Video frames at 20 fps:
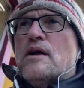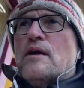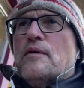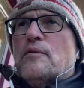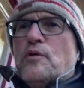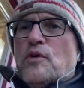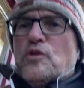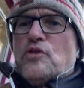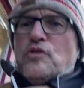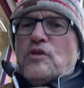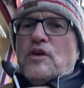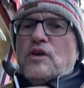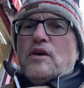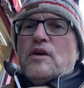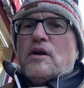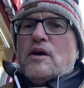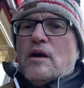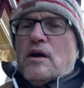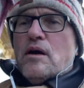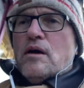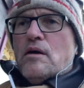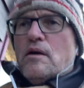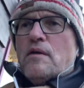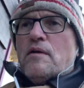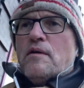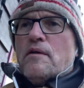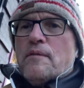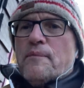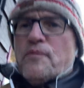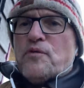with the uh,
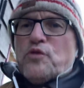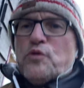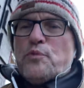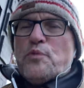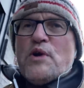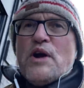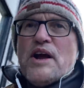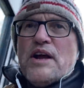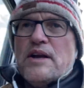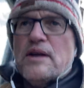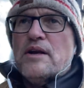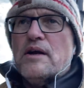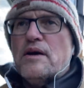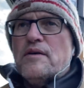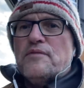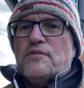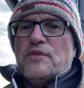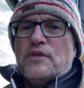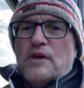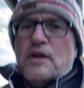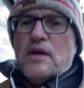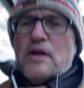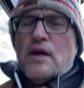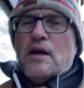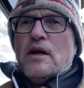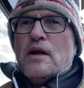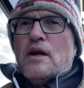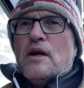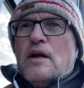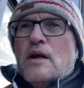spread of the
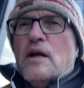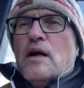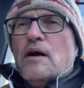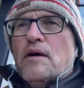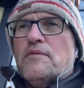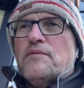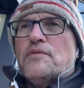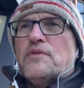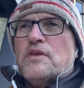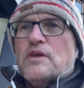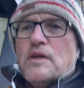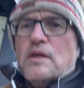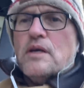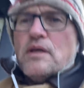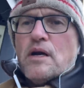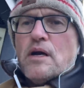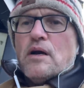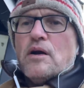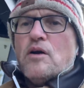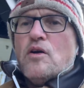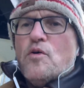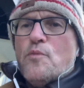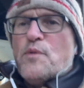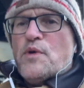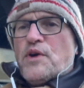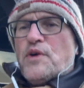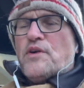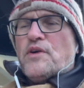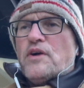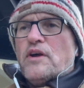of the uh,
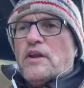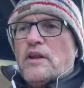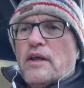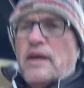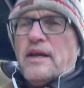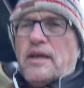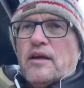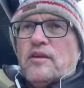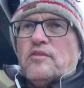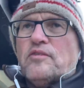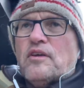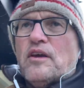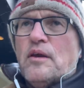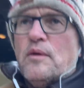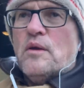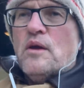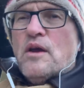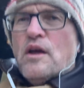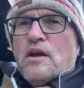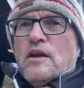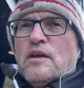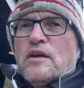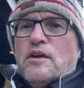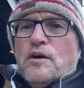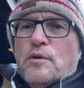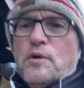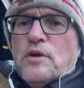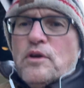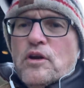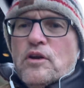Omicron. And like I say, you
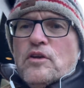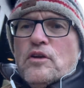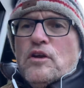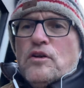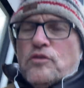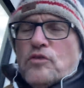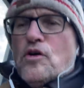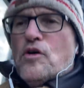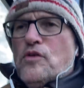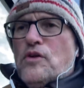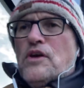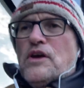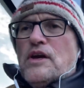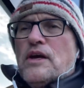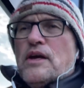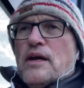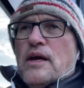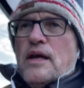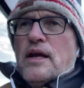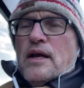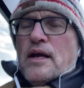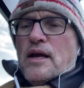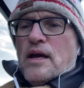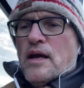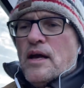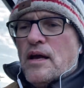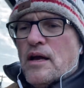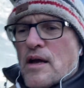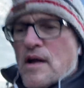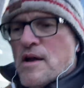know, it, it, it's only a
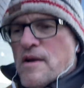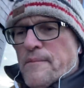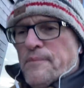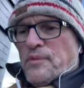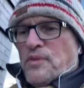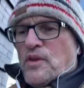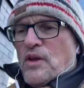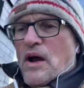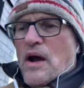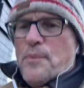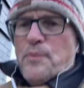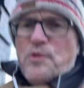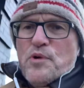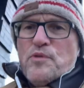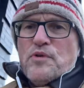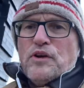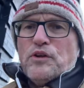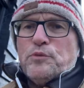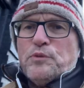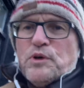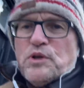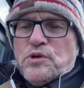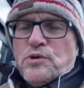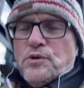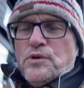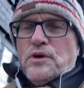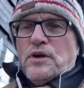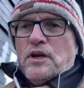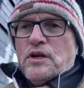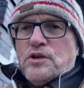upper
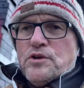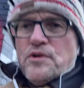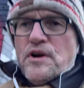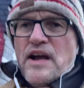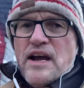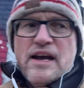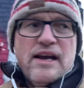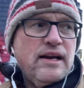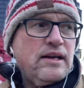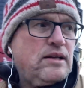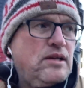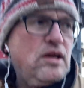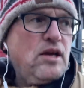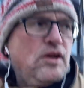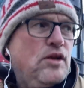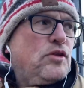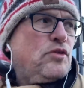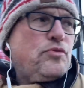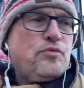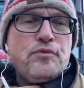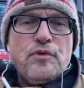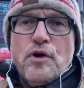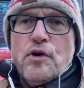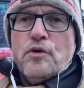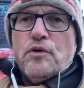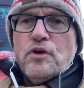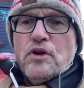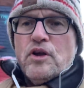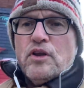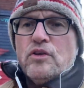respiratory tract,
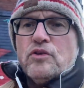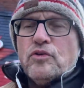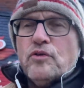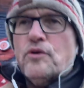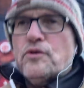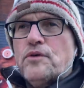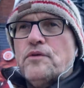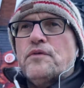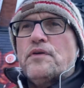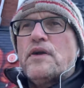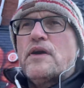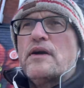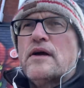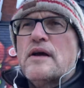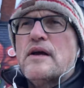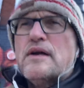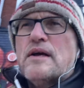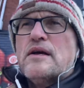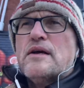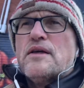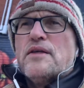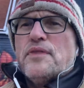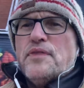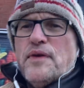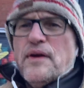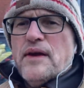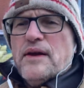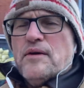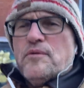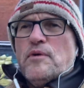throat sort of
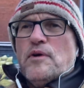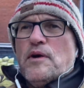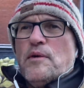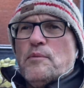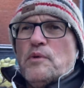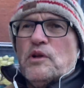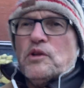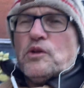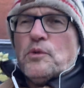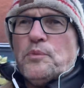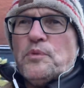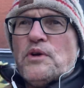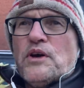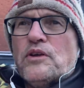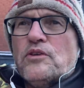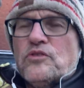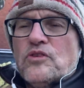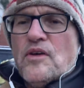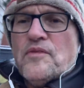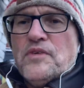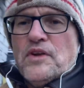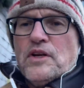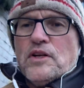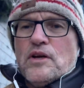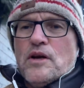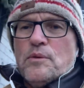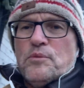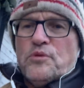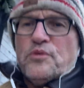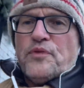thing where it multiplies 70
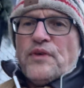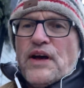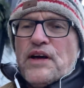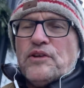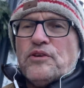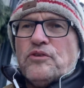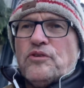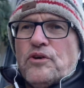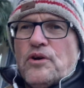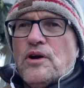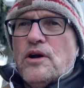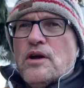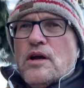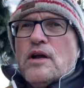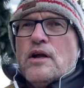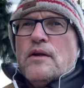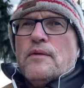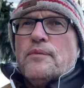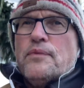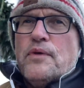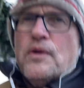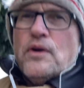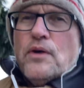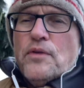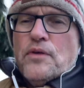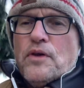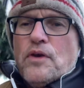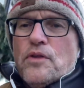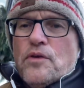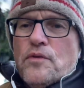times faster than all
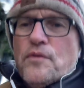the other